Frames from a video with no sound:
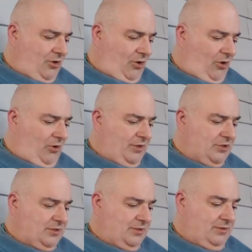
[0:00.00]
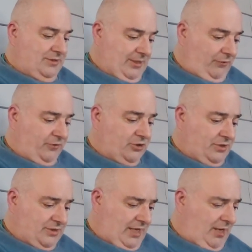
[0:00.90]
All his selfish
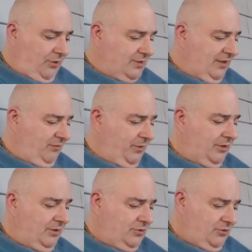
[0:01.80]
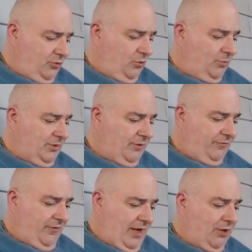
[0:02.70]
desires have been consumed in the
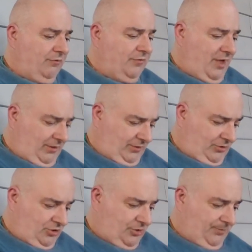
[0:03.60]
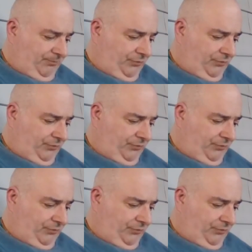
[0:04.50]
fire of knowledge.